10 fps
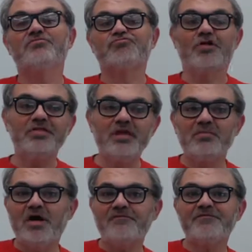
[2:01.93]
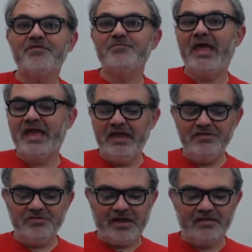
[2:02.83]
run them off the
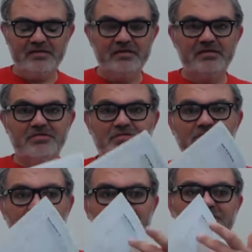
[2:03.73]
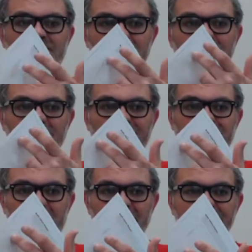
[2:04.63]
page. So there's your
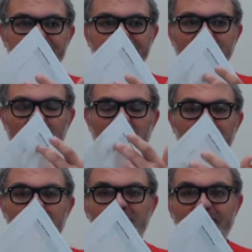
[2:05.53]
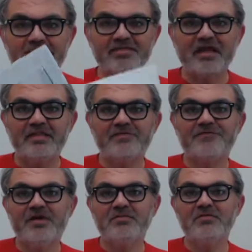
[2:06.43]
frame. You can run them outside the
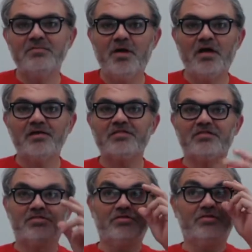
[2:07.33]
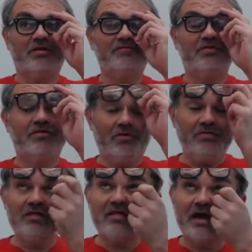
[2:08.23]
frame of the box, so you don't have to show the
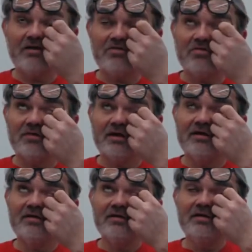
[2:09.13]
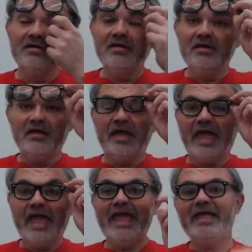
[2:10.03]
entire square.
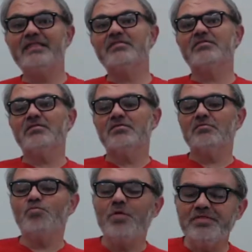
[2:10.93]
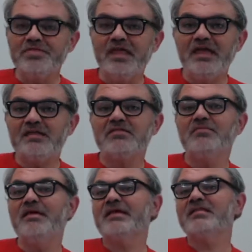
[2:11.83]
And one thing to
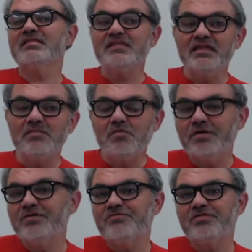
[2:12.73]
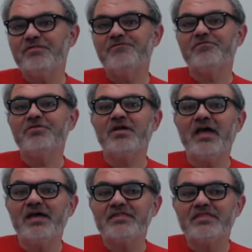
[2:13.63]
make it a little more interesting for you
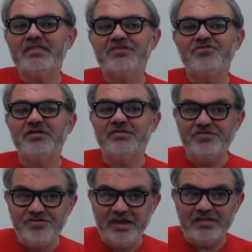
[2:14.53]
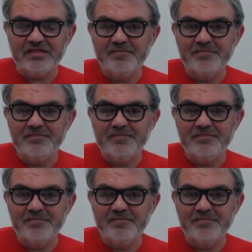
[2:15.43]
guys is that you can cheat,